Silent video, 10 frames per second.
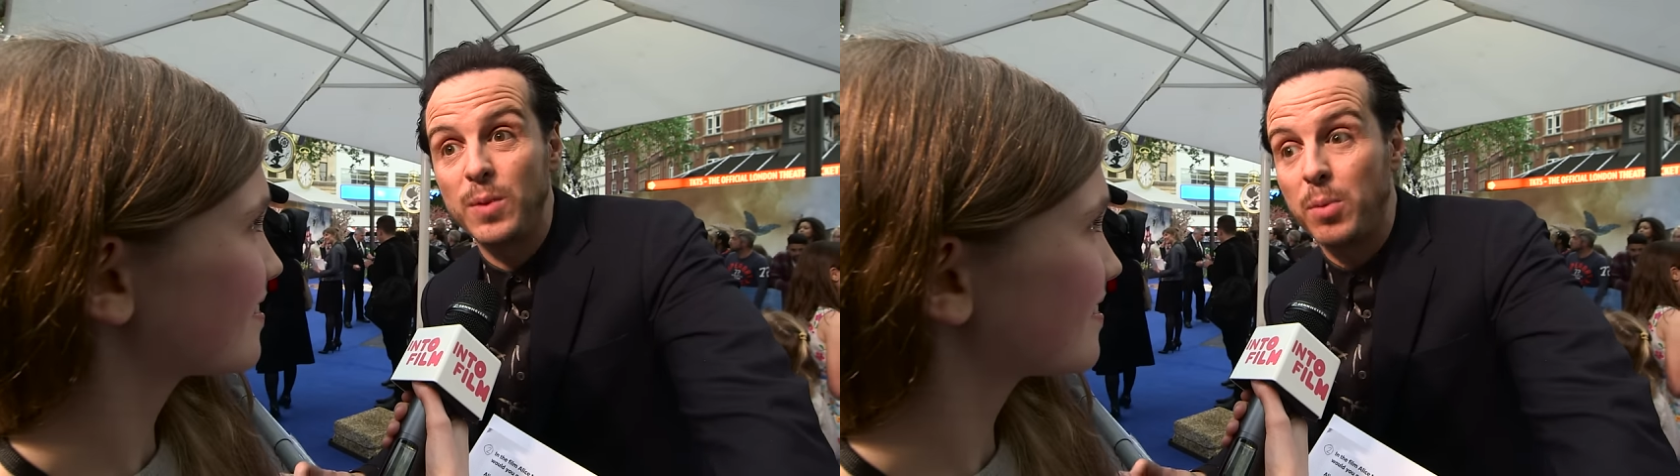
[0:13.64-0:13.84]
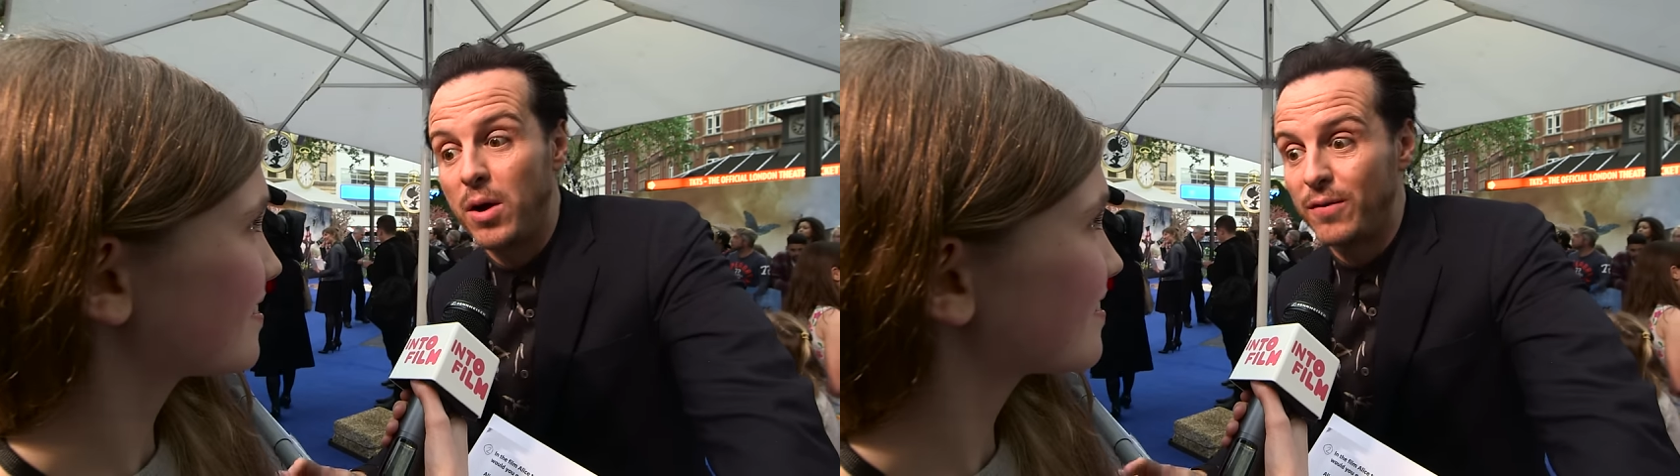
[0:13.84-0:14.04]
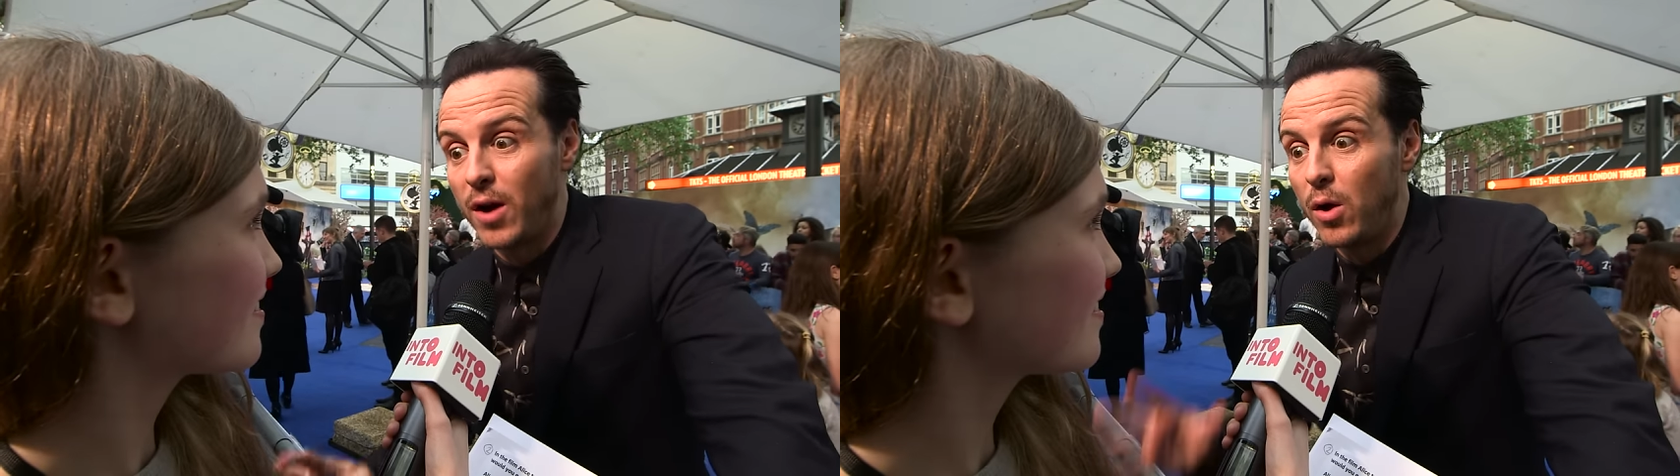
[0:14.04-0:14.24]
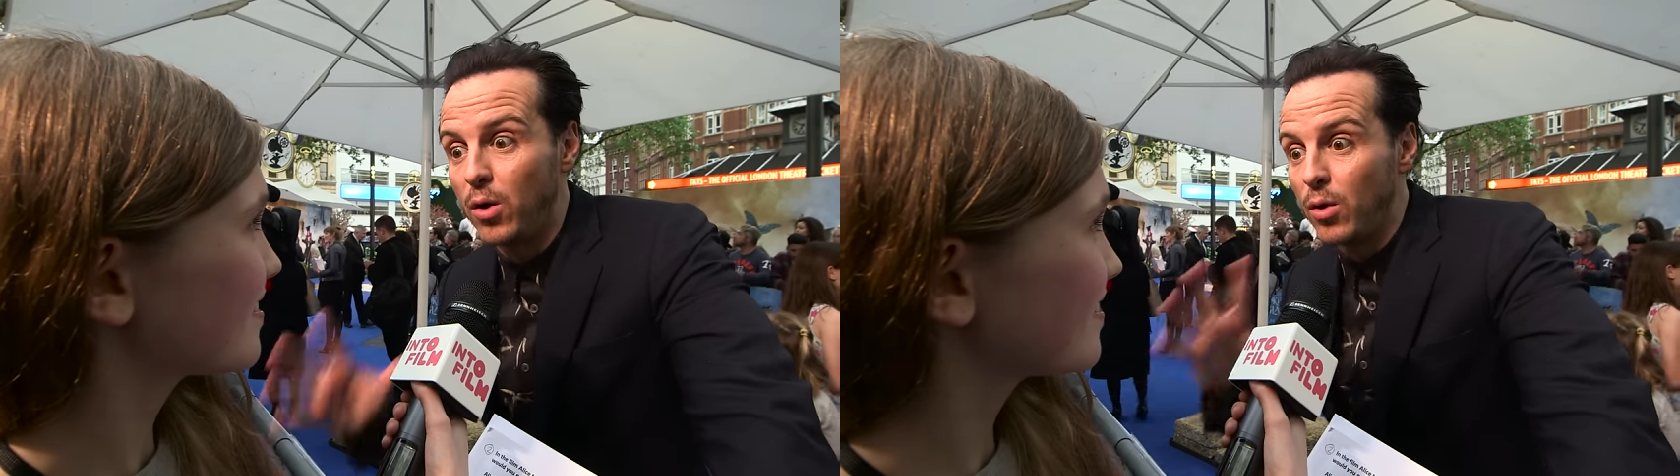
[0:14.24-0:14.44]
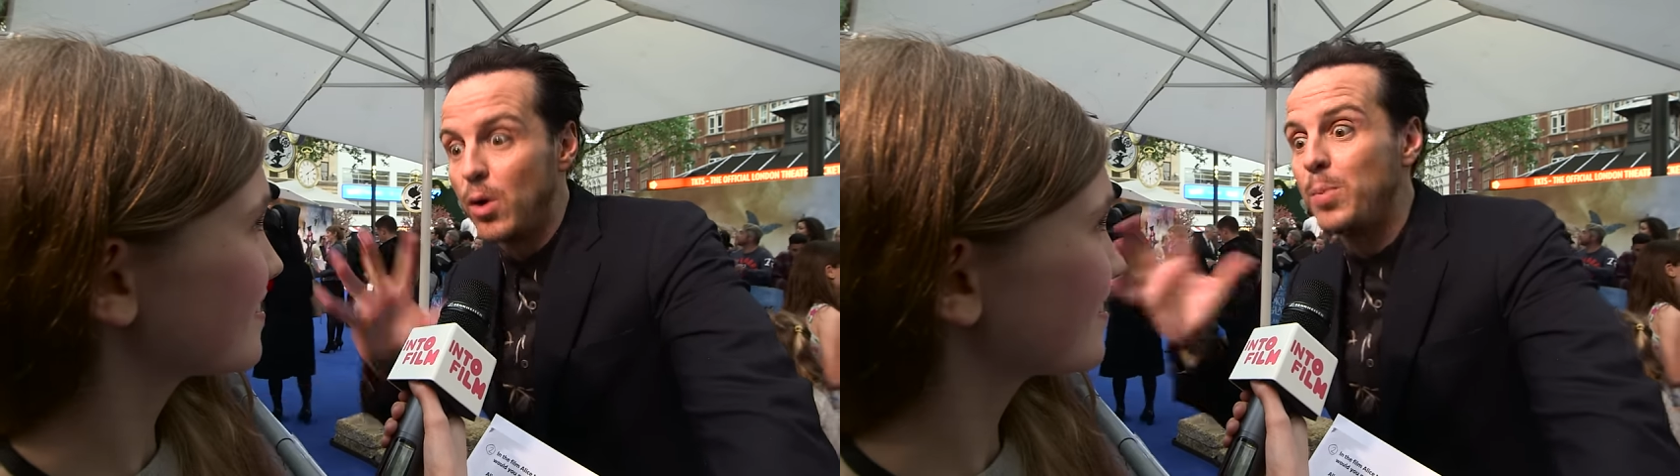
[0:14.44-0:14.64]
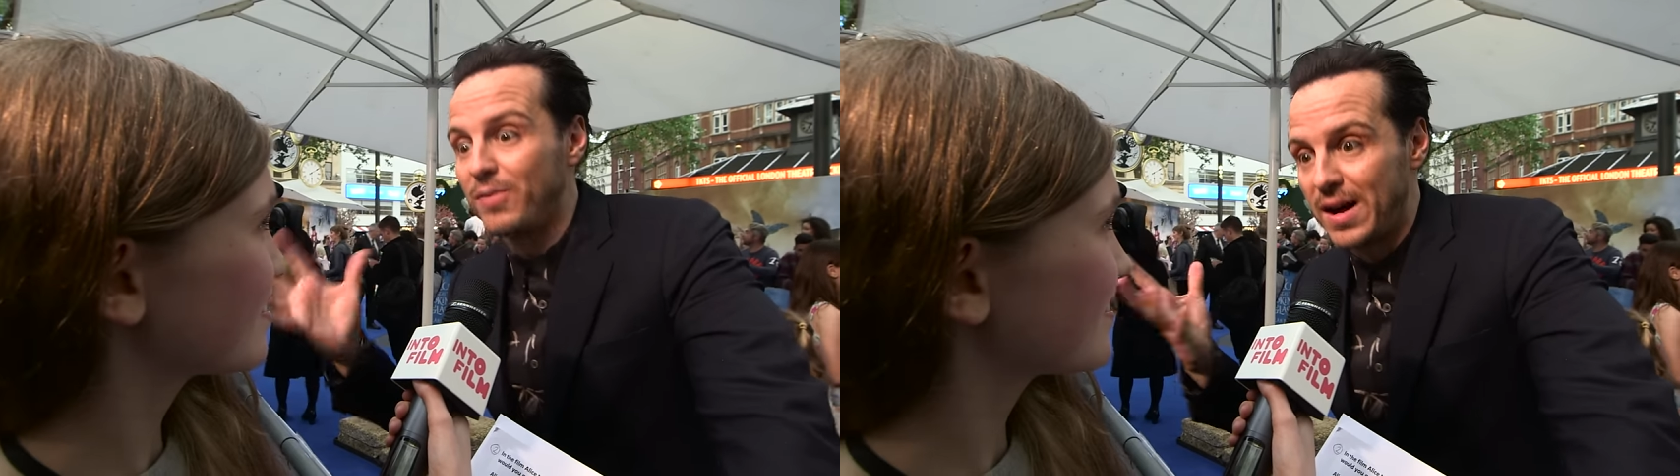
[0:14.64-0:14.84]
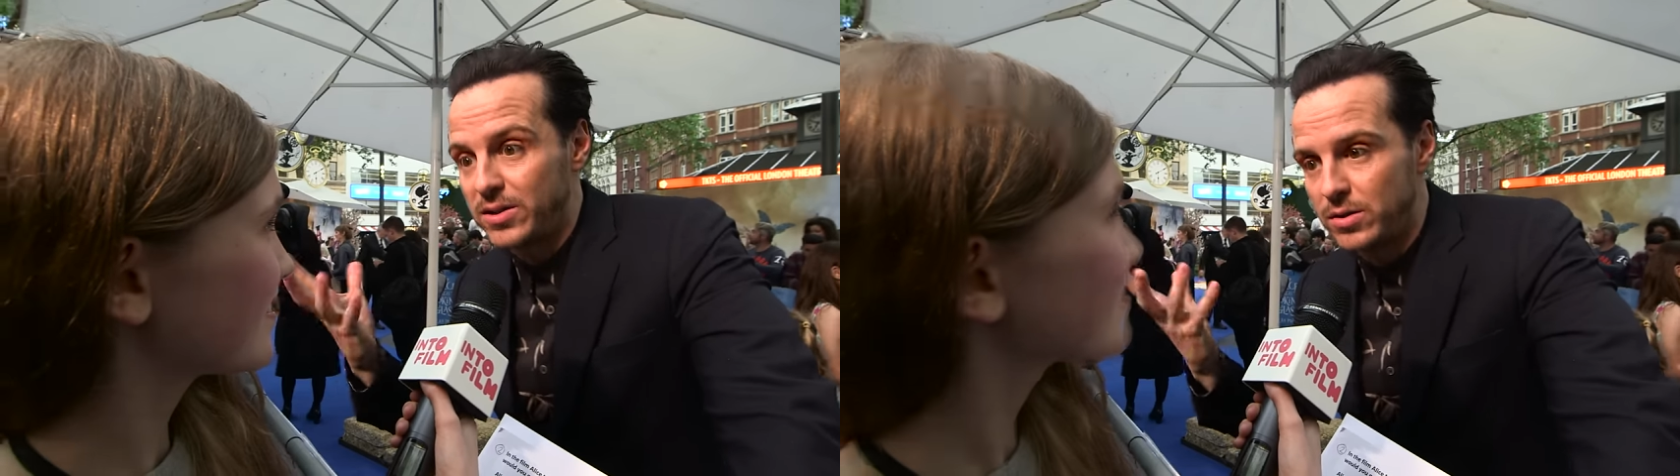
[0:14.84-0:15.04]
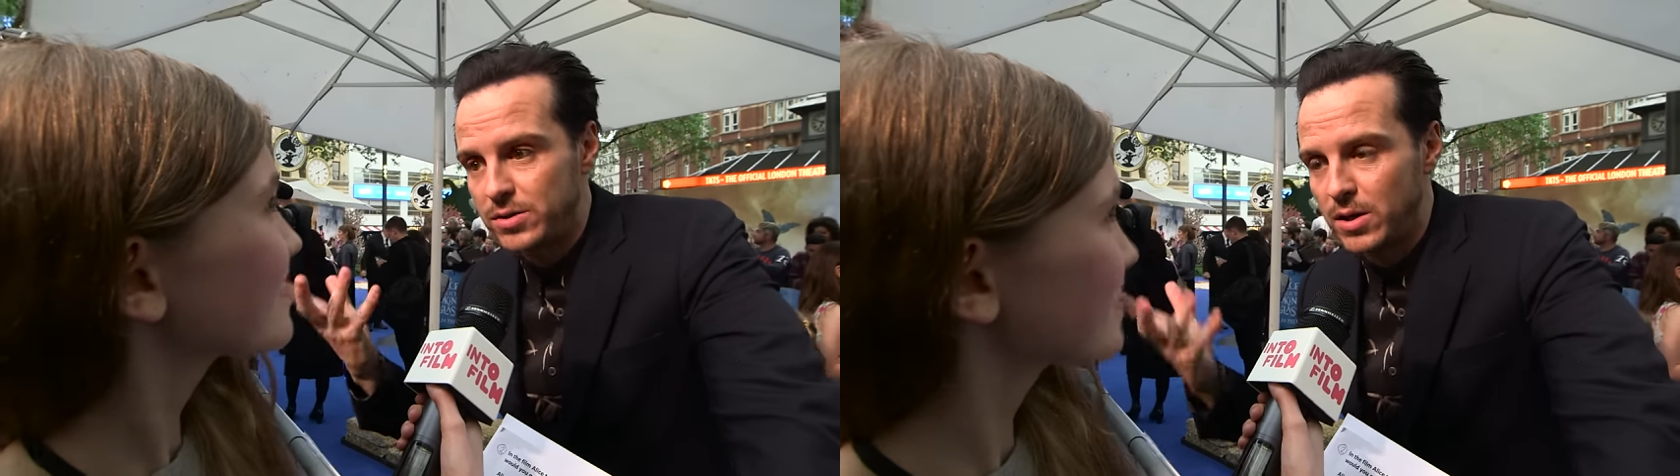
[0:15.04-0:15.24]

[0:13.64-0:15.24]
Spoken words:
to be part of a whole group of actors,